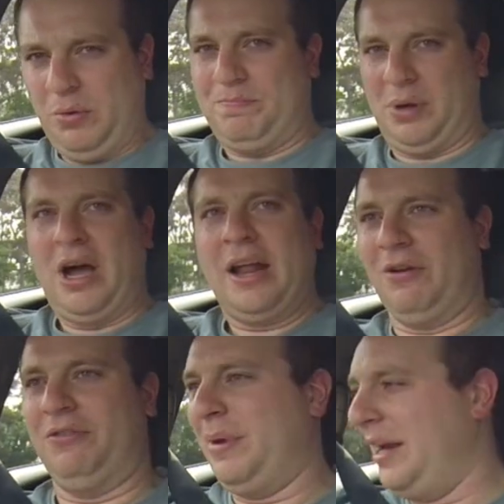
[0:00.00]
one will buy it
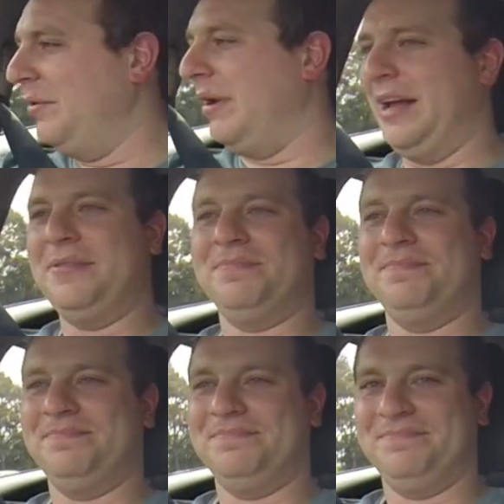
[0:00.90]
off them anyway,
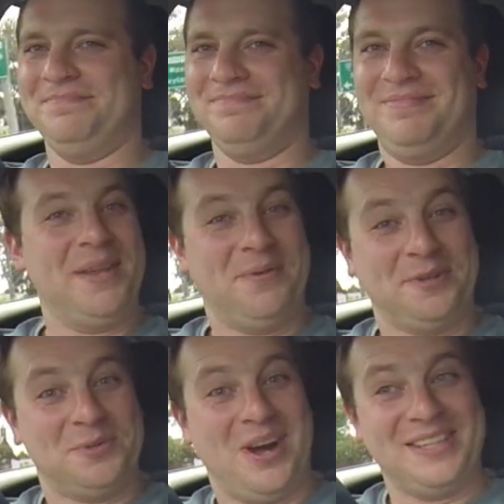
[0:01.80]

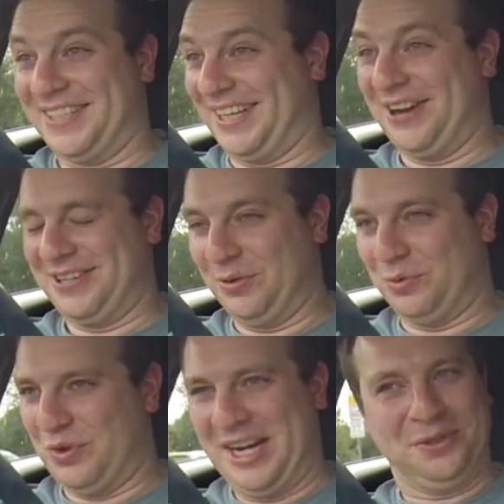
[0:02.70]
which is why it's going to go to the
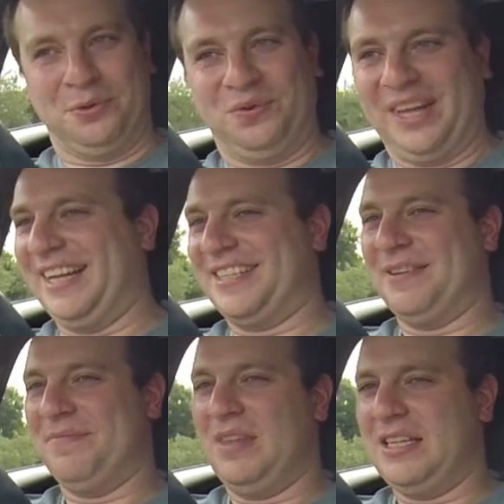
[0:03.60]
rental
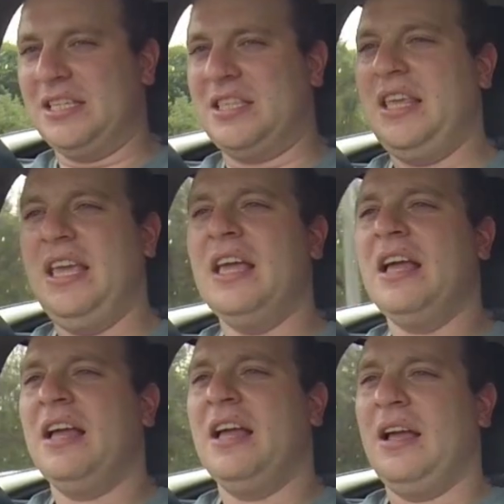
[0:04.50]
fleet. This is
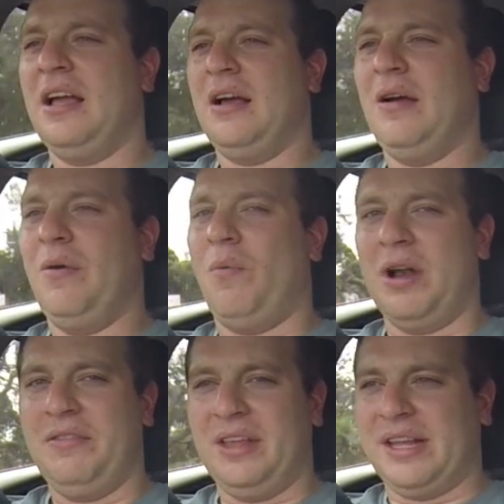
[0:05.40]

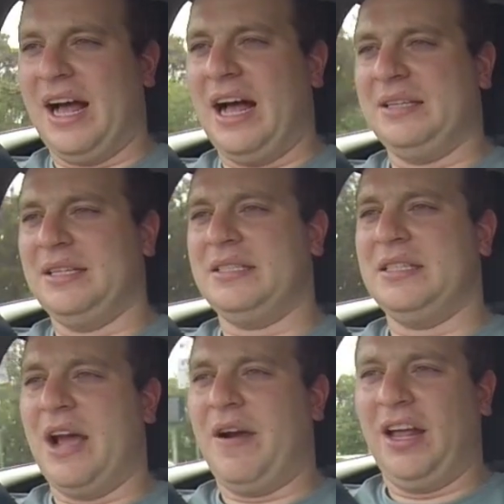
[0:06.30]
one of the cars
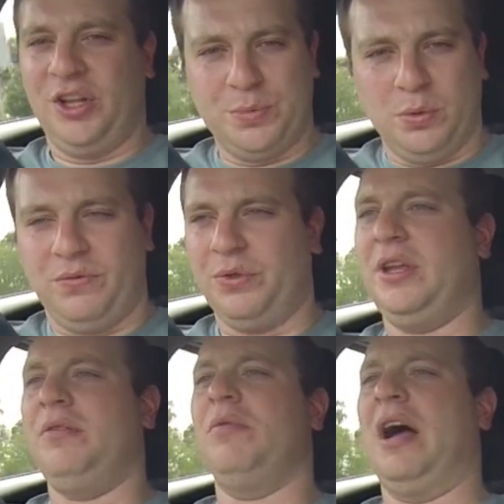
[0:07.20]
that's now eligible for
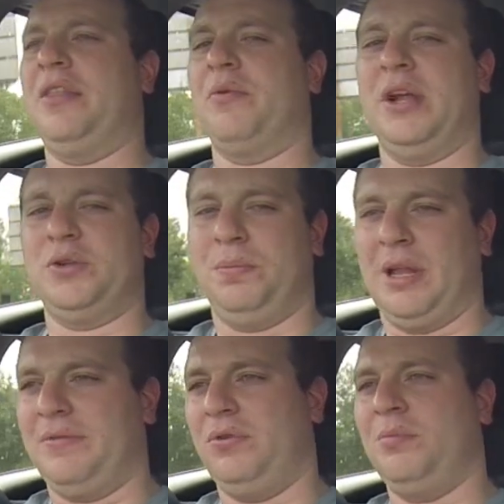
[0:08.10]
the other rental
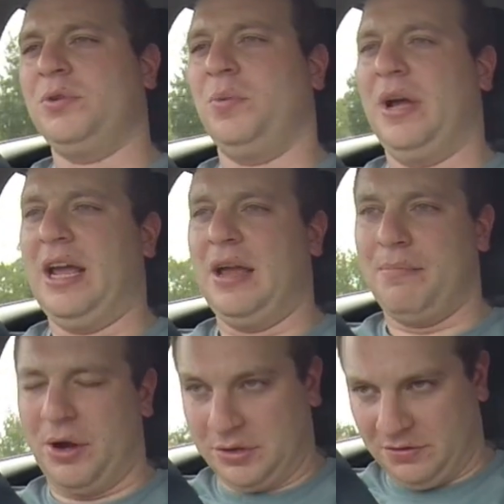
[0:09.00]
platforms, where
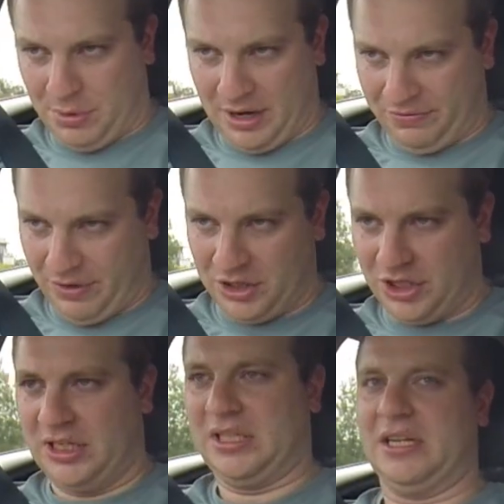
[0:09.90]
most of my
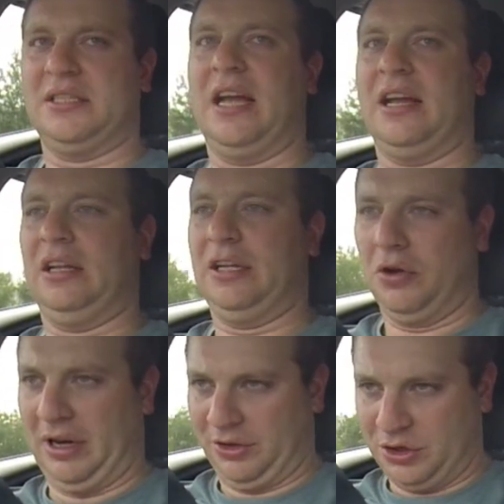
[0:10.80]
Frenchies are sadly
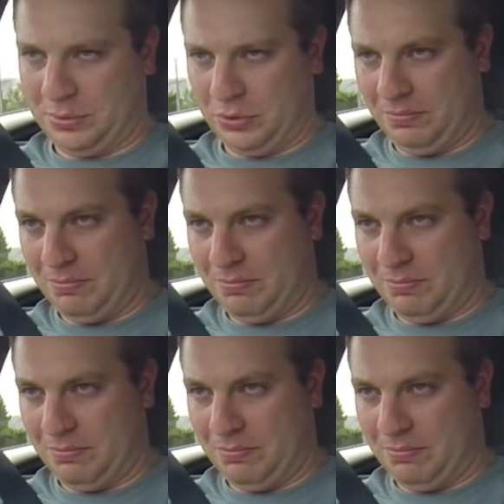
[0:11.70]
not eligible,